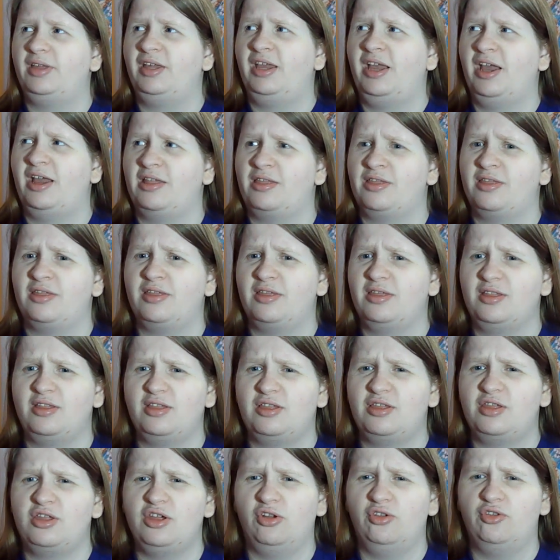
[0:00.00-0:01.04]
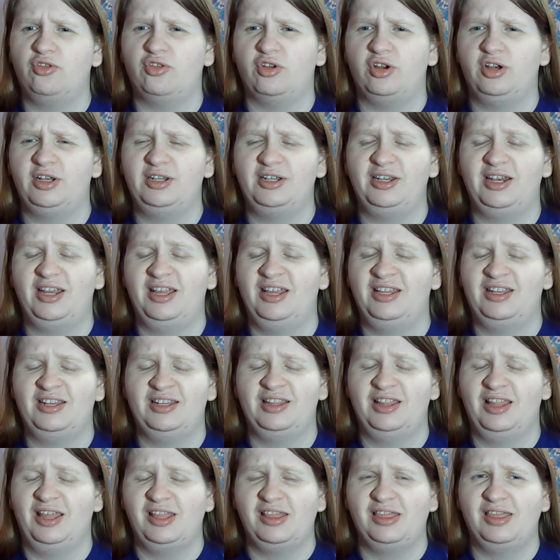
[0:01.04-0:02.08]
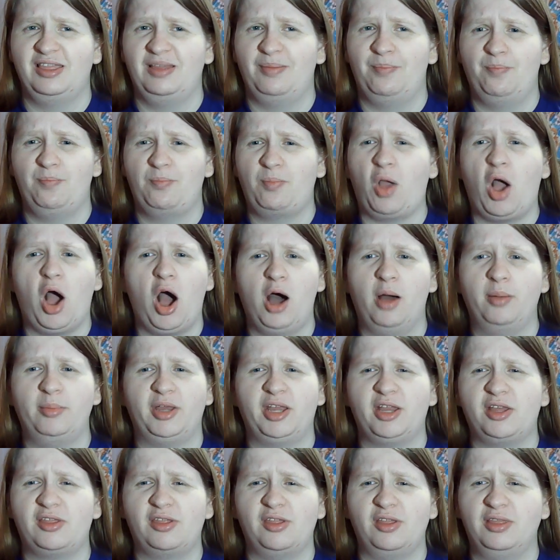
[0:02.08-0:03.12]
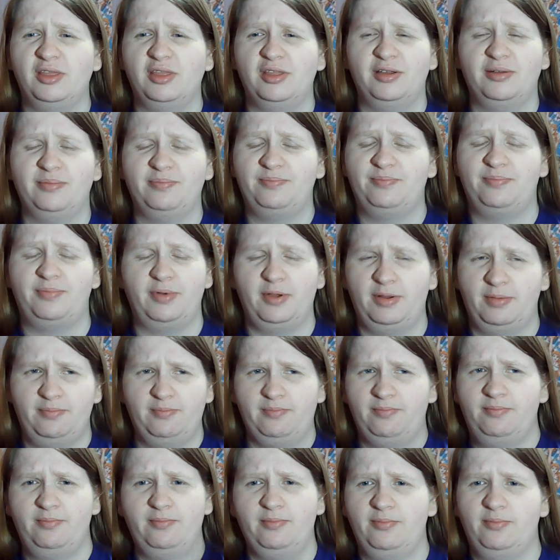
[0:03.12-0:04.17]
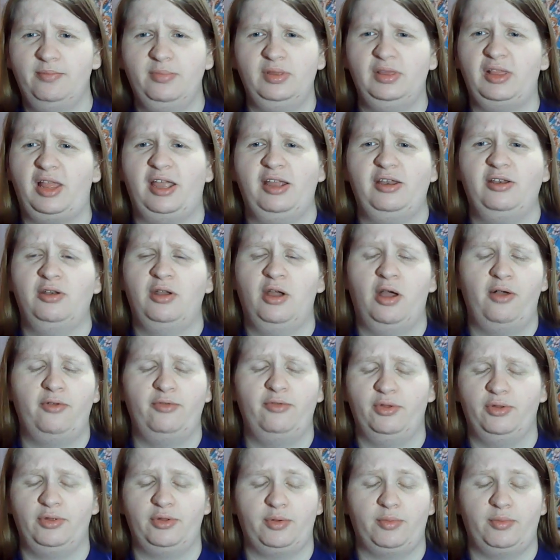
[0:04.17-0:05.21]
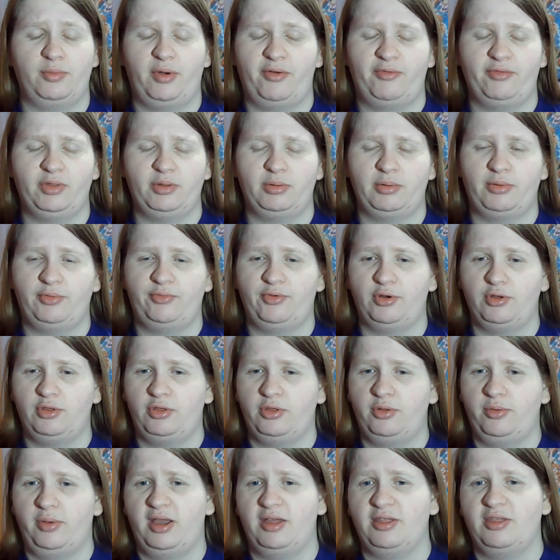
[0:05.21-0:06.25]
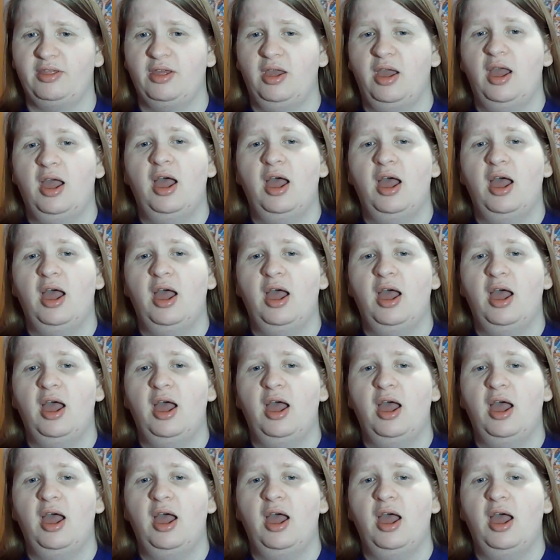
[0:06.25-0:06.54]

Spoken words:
has children in, like, the comics and the light novels or whatever they're referred to as.